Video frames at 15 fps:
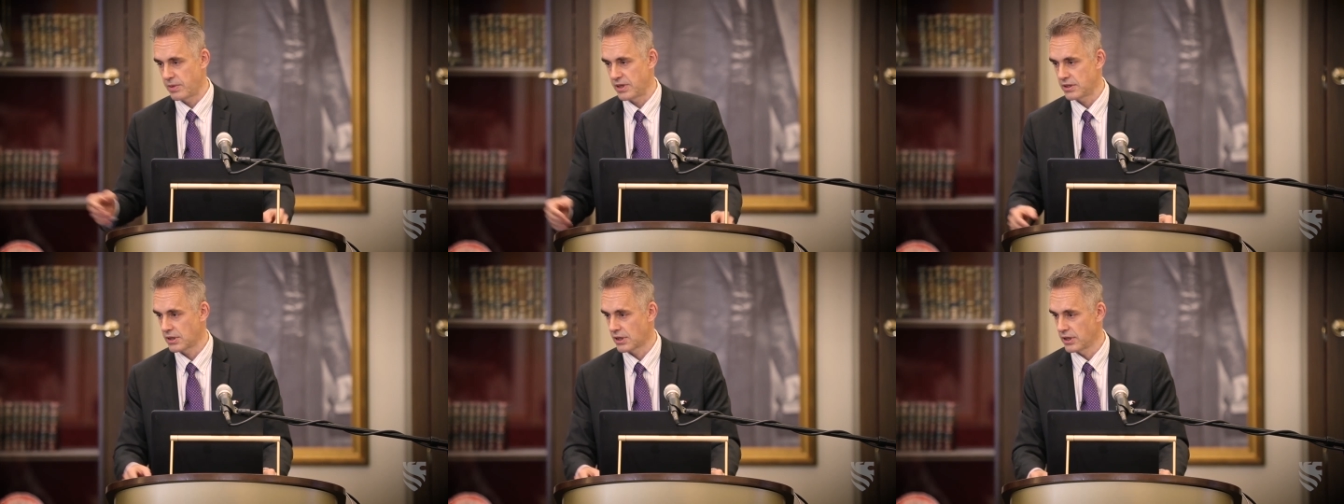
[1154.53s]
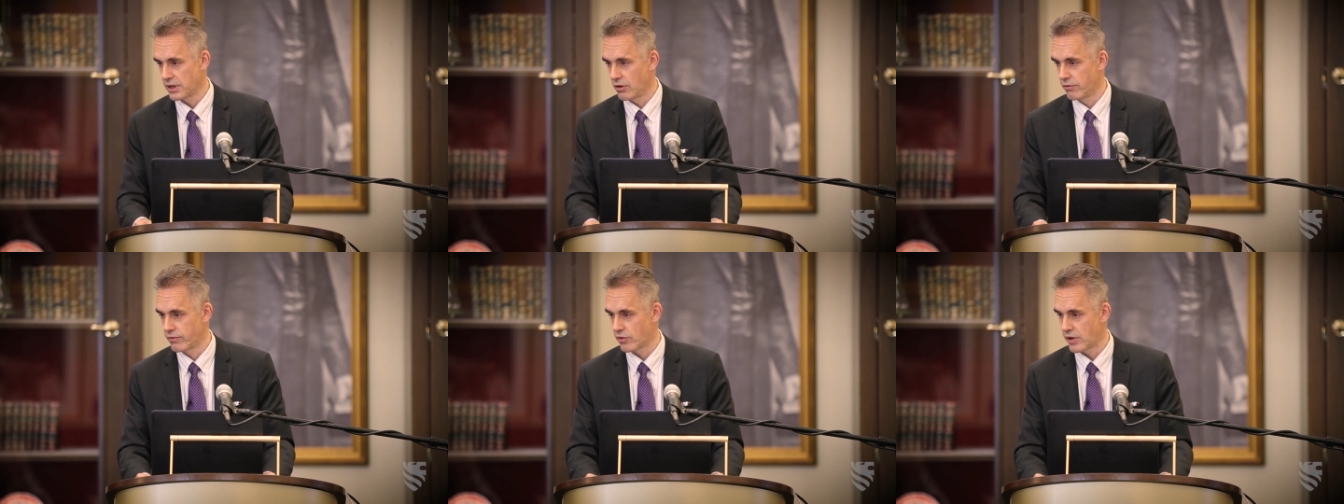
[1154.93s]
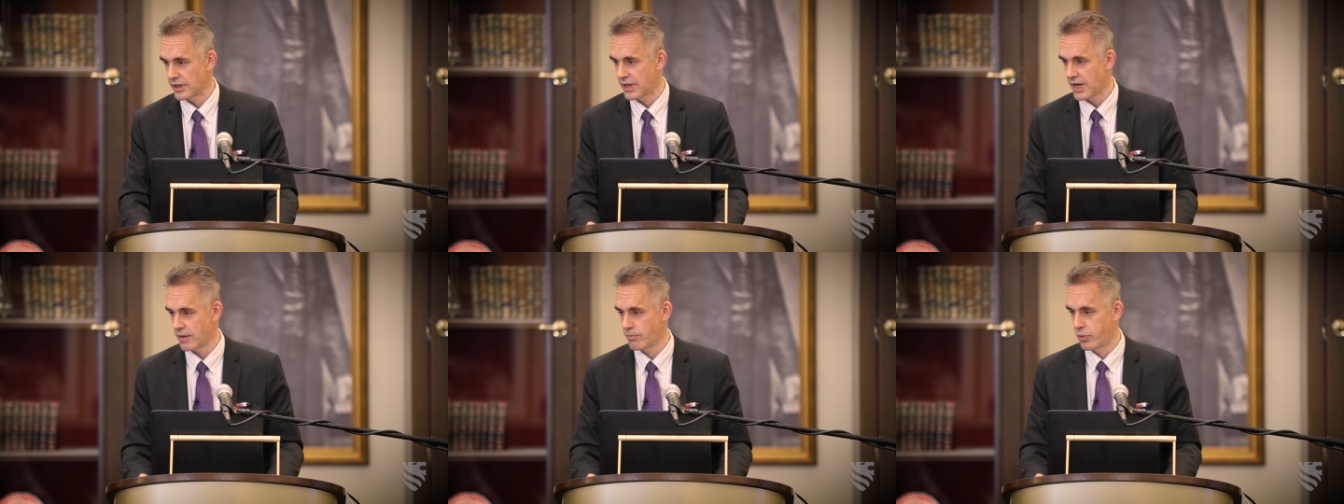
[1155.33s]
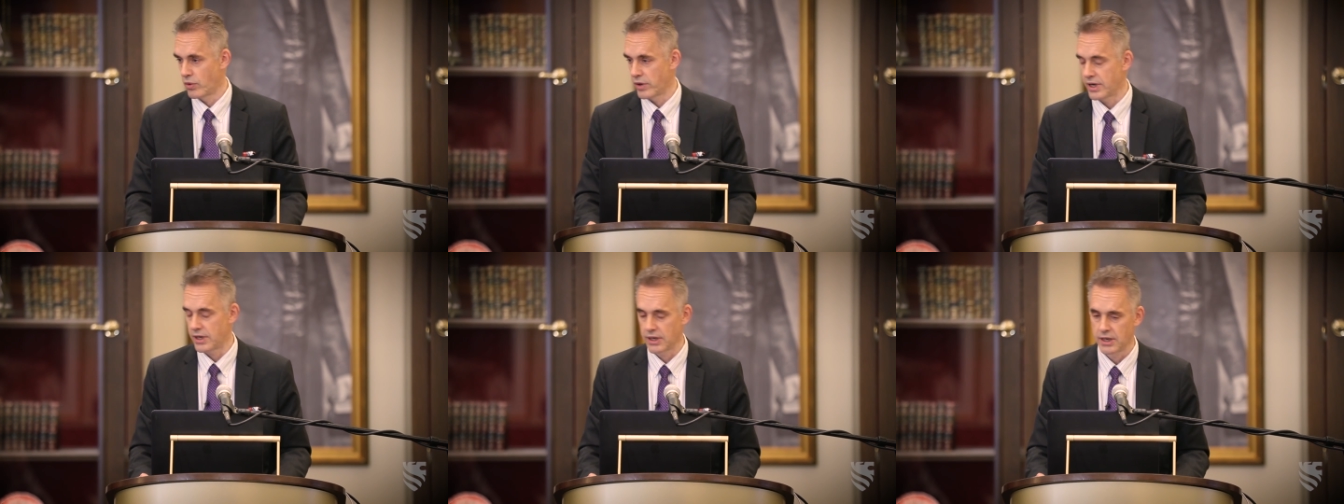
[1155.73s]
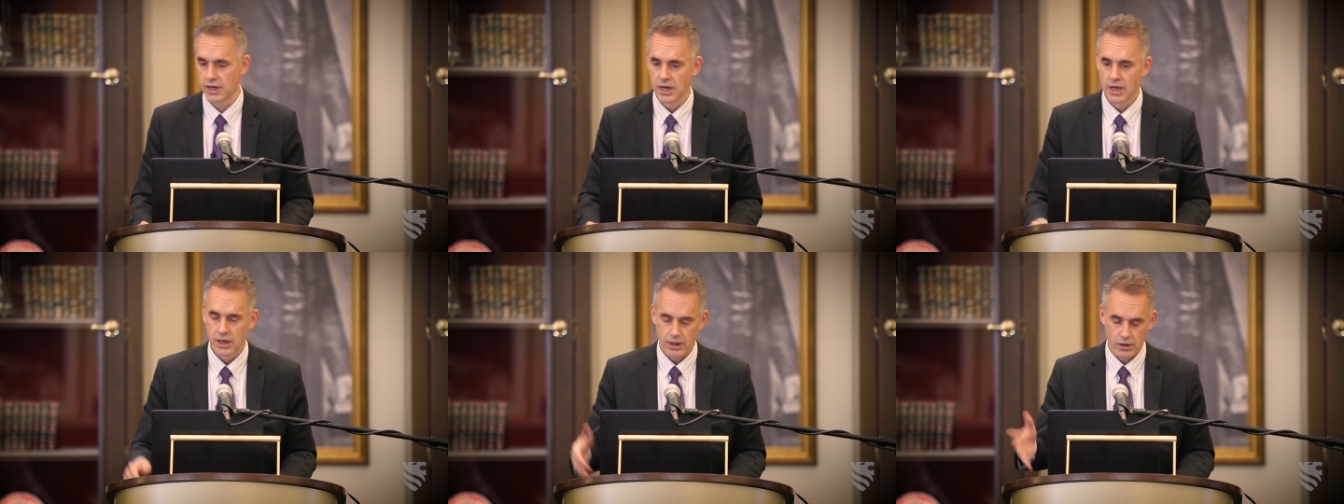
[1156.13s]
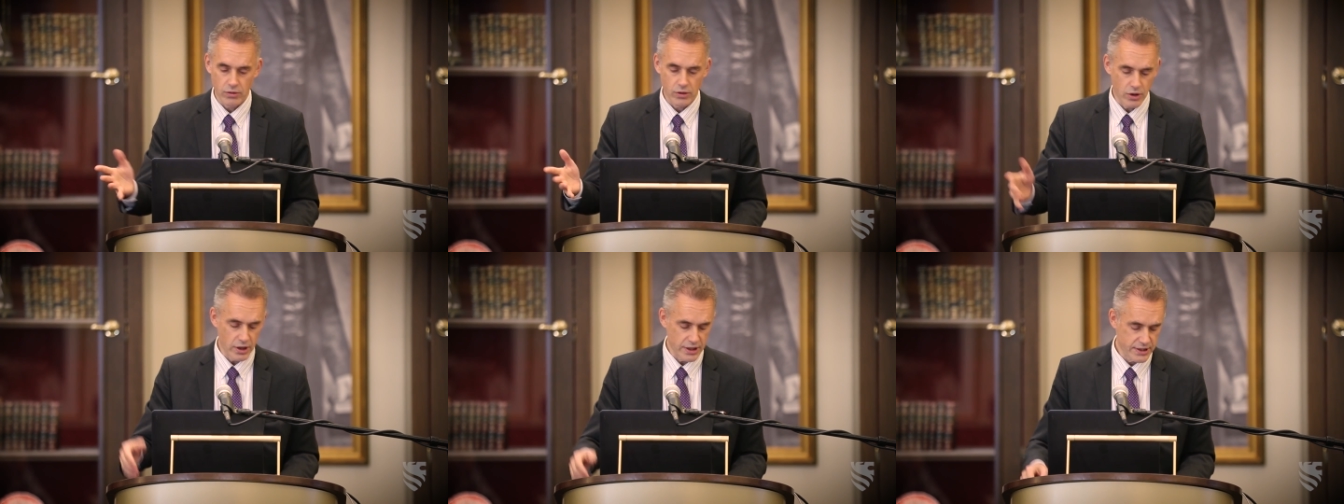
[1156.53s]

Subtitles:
is basically over at that point. And, you know,